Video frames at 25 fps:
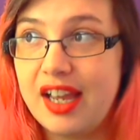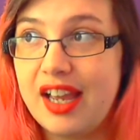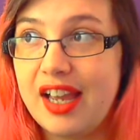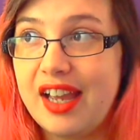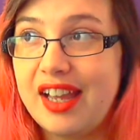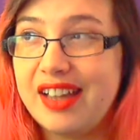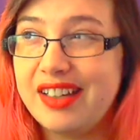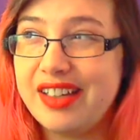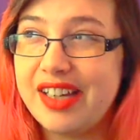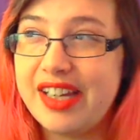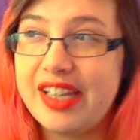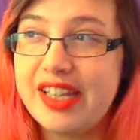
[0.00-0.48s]

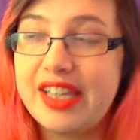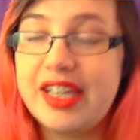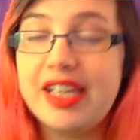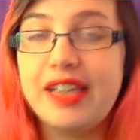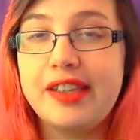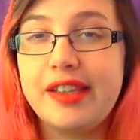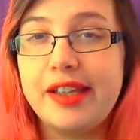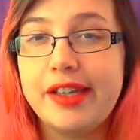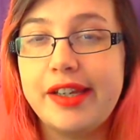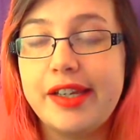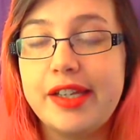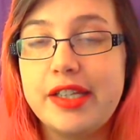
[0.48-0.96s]
and I
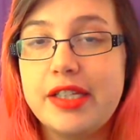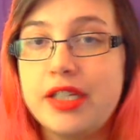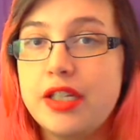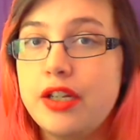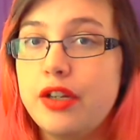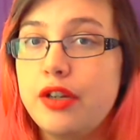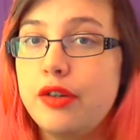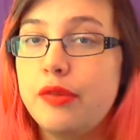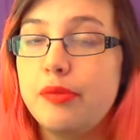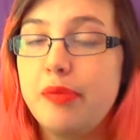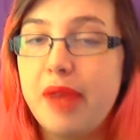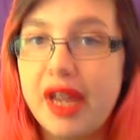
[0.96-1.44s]
think they
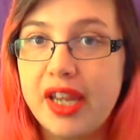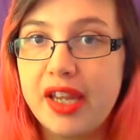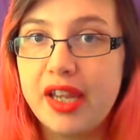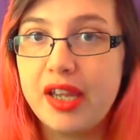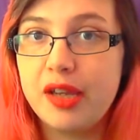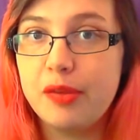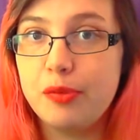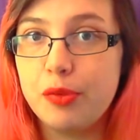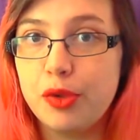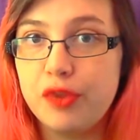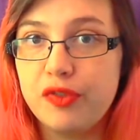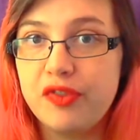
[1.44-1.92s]
continued
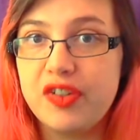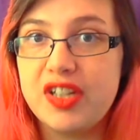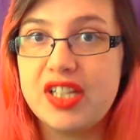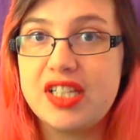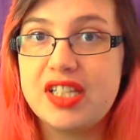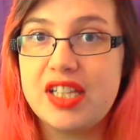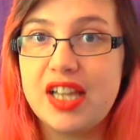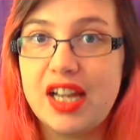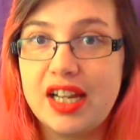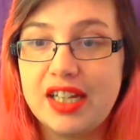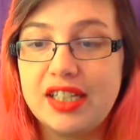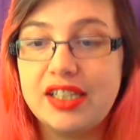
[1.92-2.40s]
making
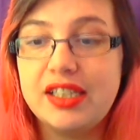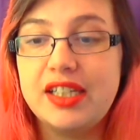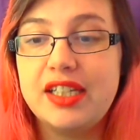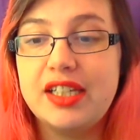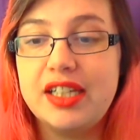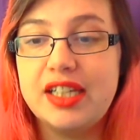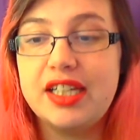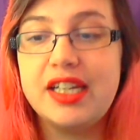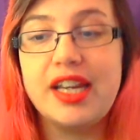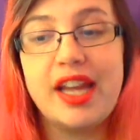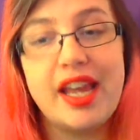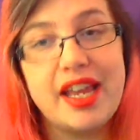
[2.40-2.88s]
movies under
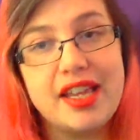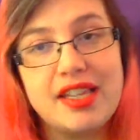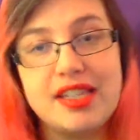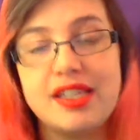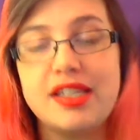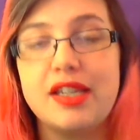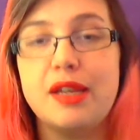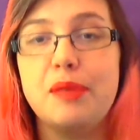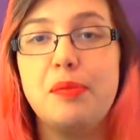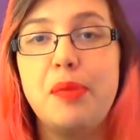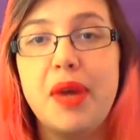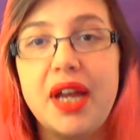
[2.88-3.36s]
the
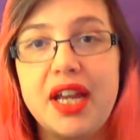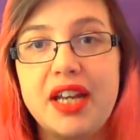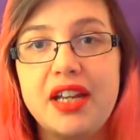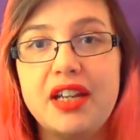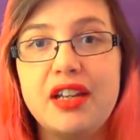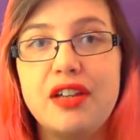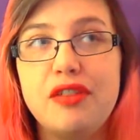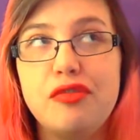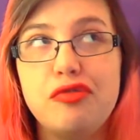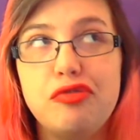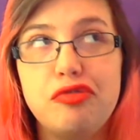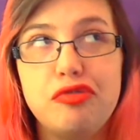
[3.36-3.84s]
Nestor
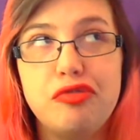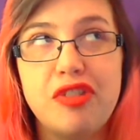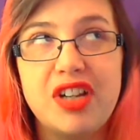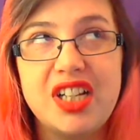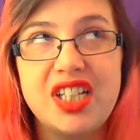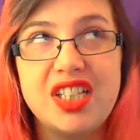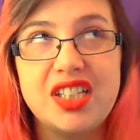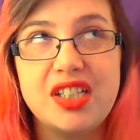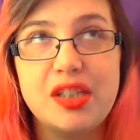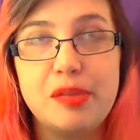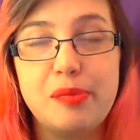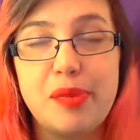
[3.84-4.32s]
banner
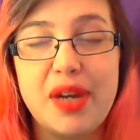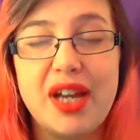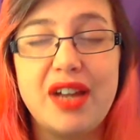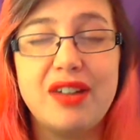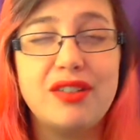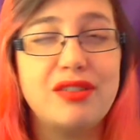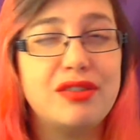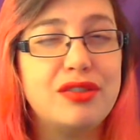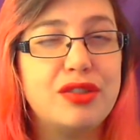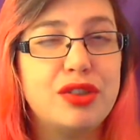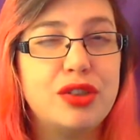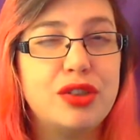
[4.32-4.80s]
until about